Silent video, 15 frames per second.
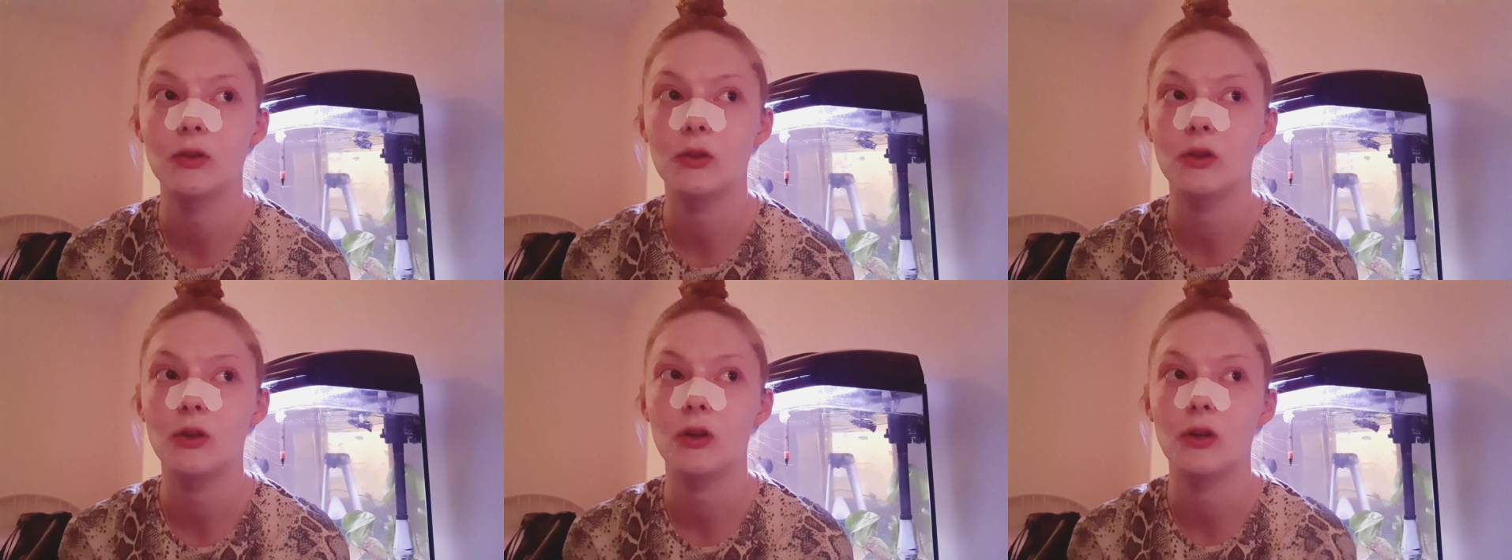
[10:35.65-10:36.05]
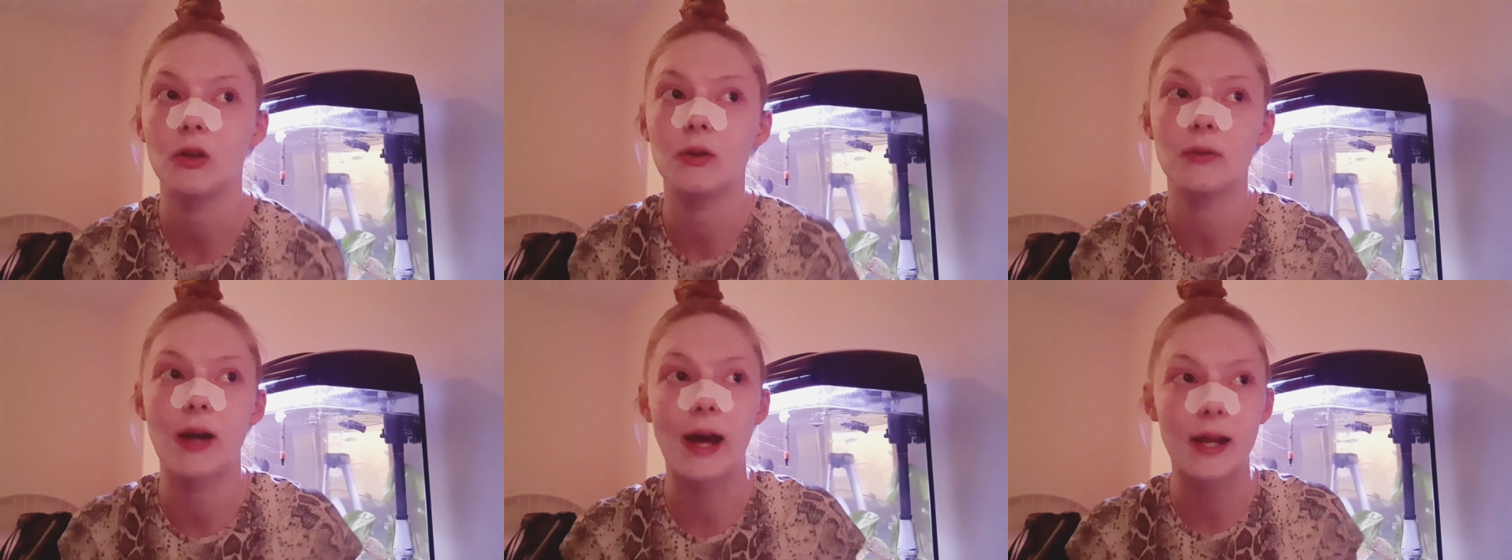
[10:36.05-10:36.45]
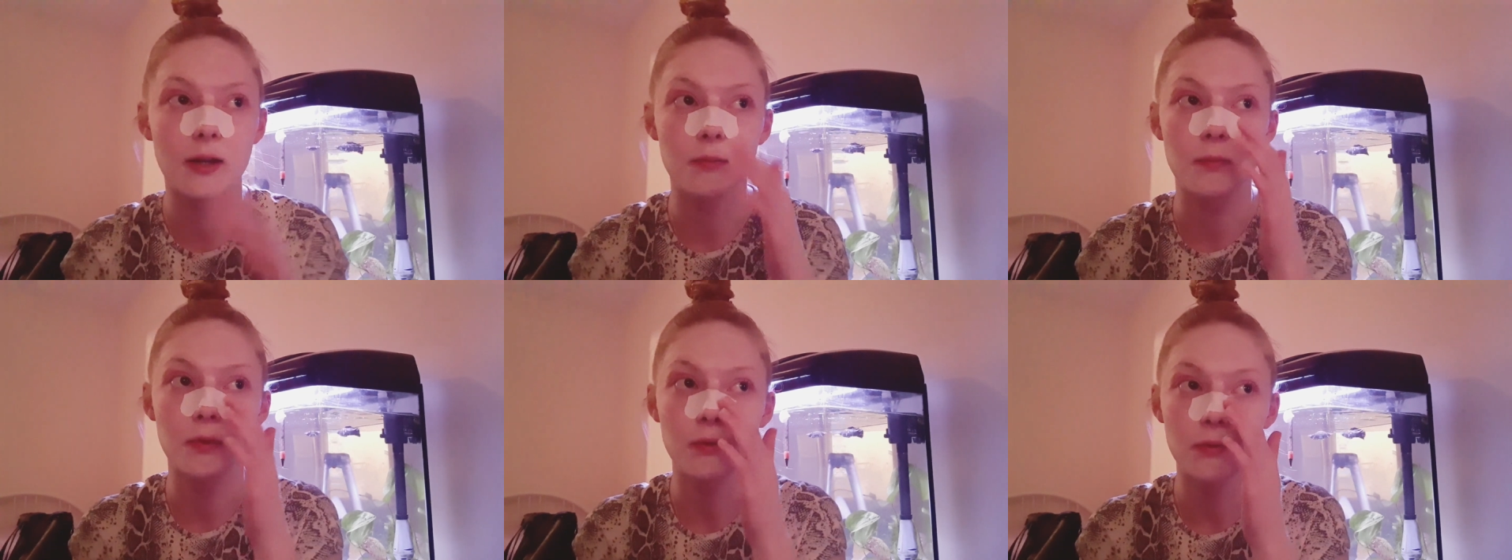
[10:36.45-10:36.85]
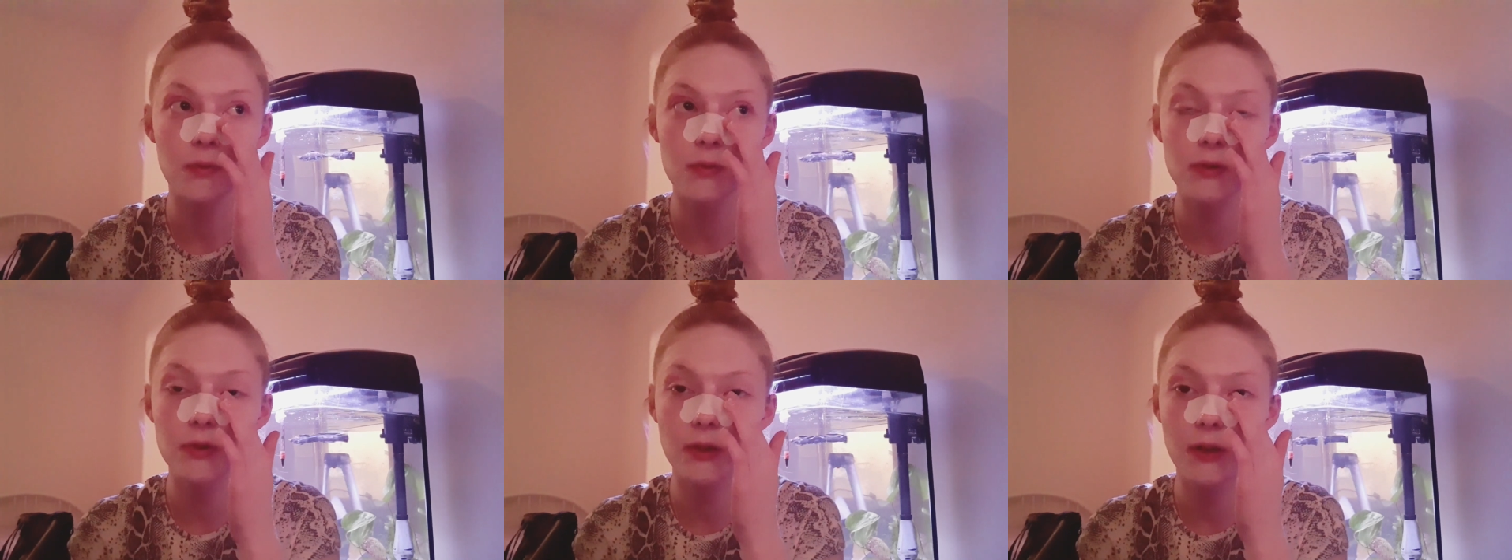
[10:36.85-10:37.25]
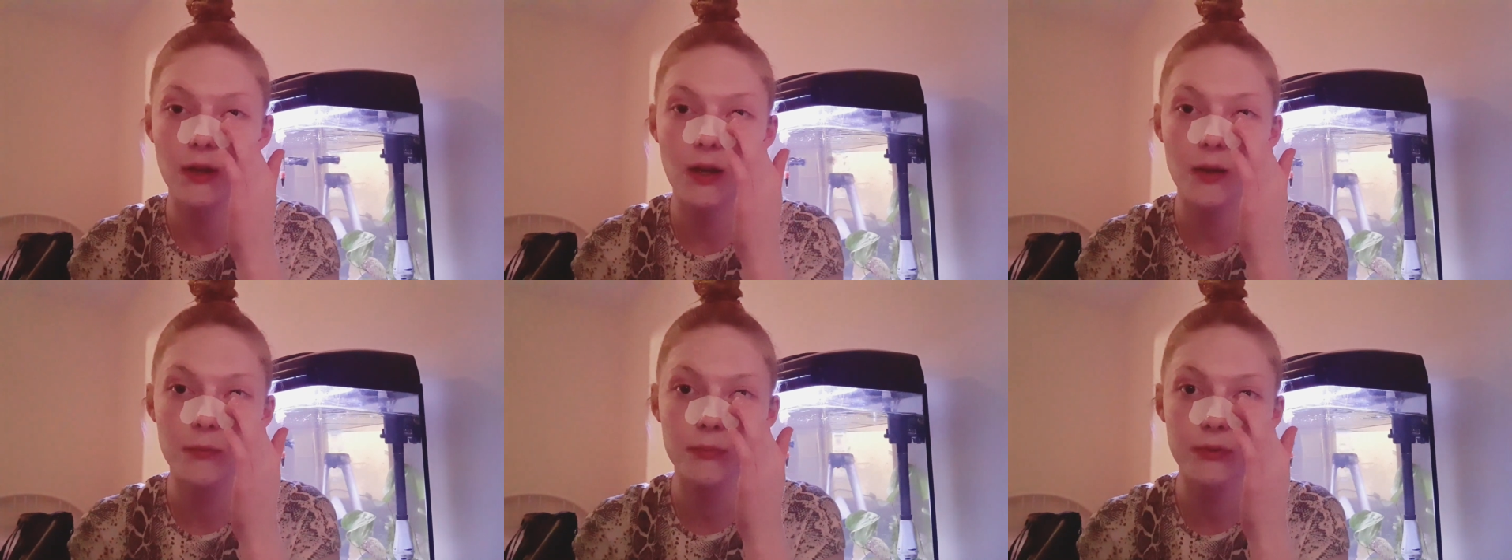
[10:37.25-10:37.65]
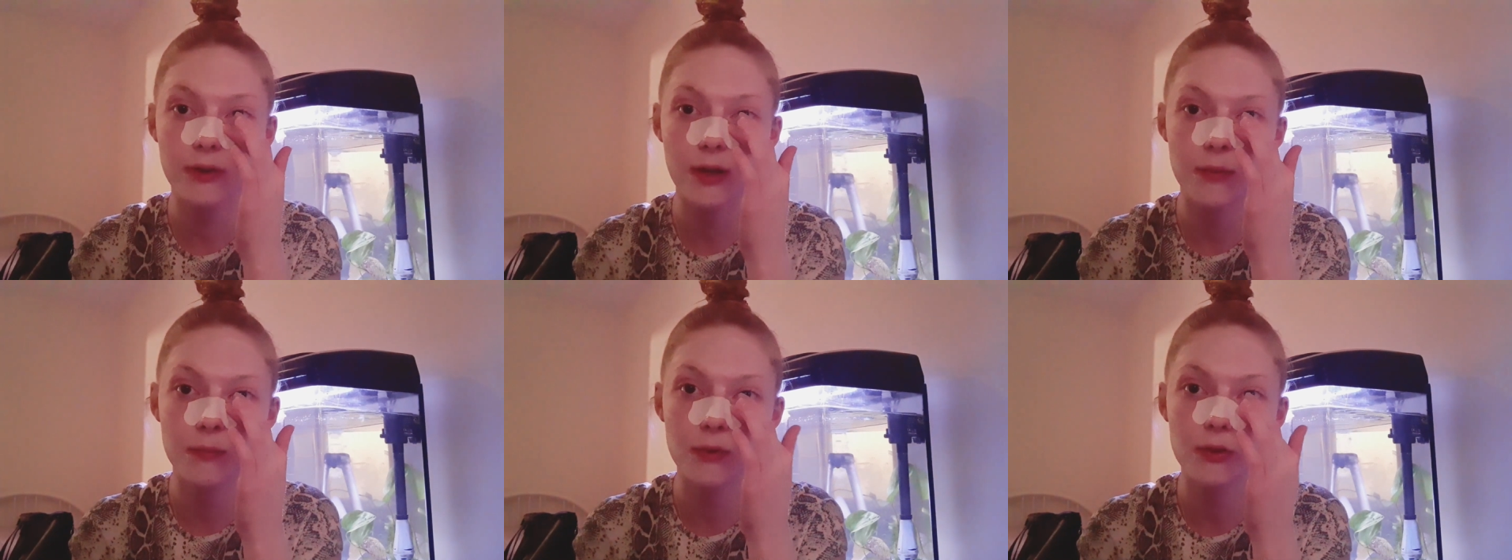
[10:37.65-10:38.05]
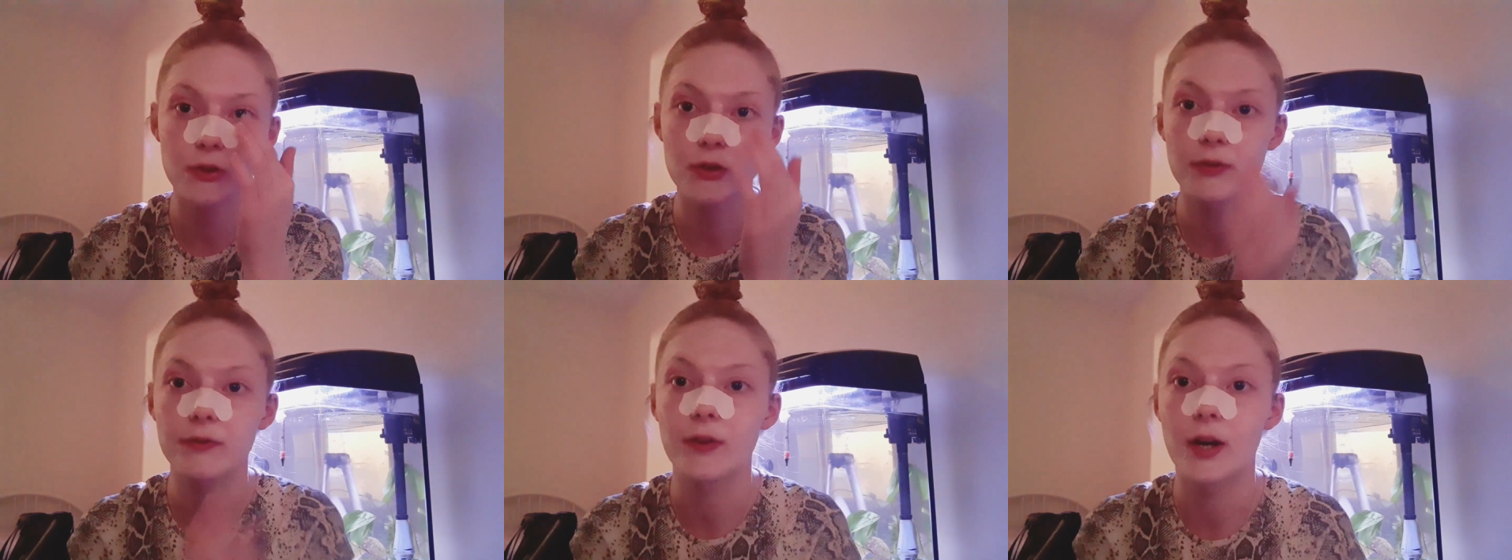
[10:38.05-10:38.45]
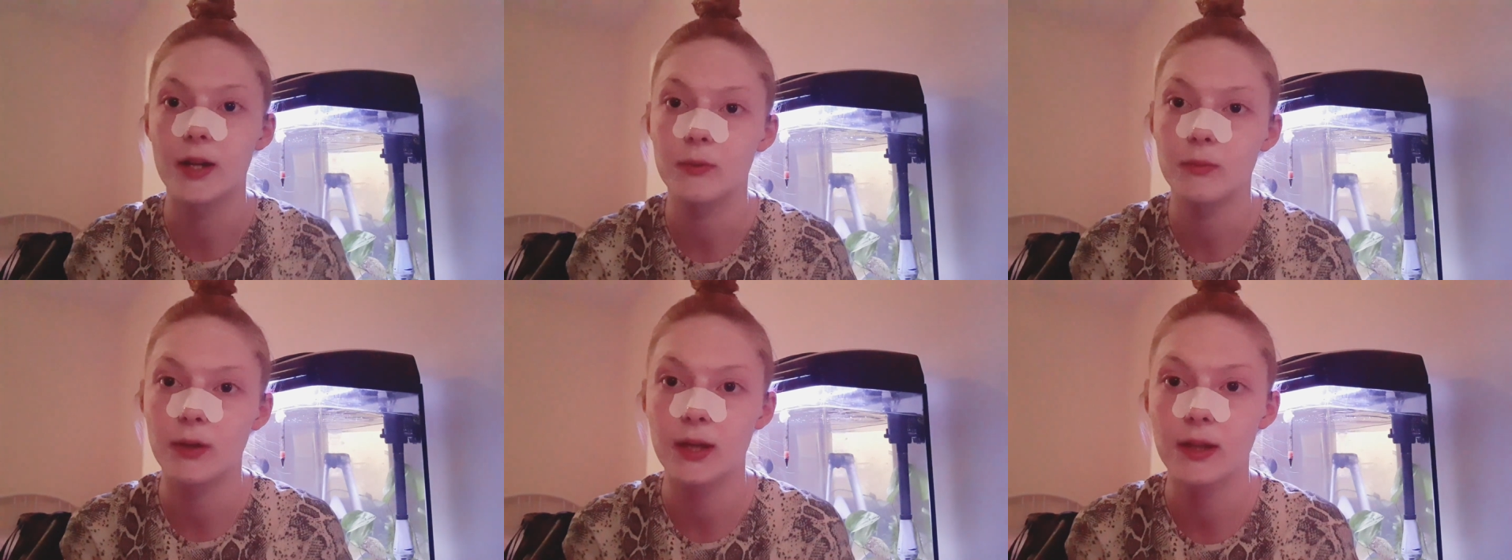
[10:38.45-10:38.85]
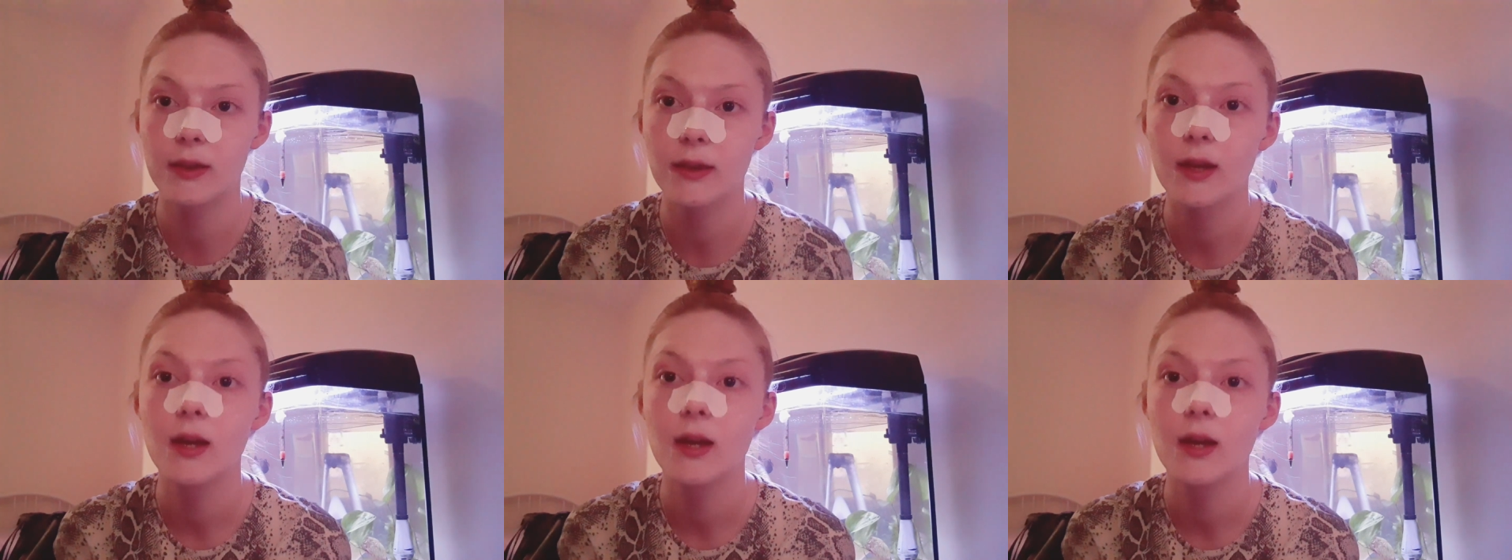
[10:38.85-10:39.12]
or animals I'm pretty much fine with